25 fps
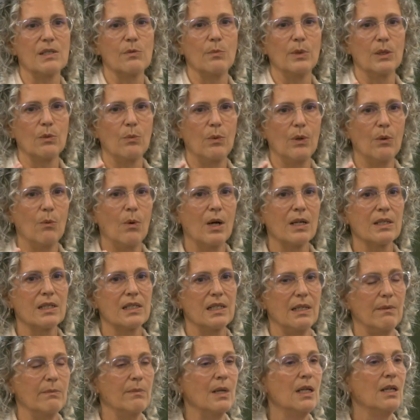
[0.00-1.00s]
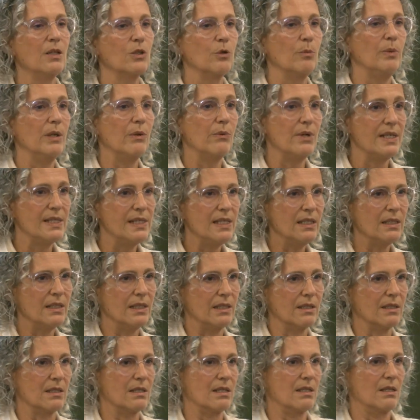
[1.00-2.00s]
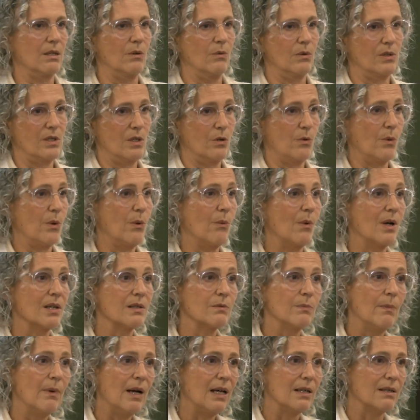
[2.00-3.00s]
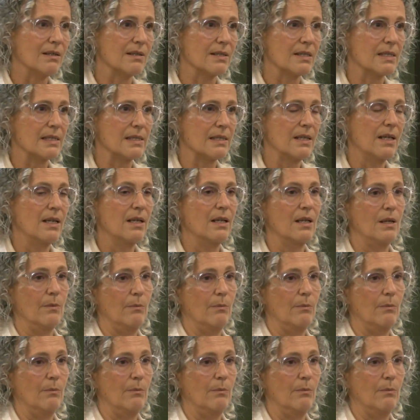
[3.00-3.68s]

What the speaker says: but we want them to be resilient, so we want balance.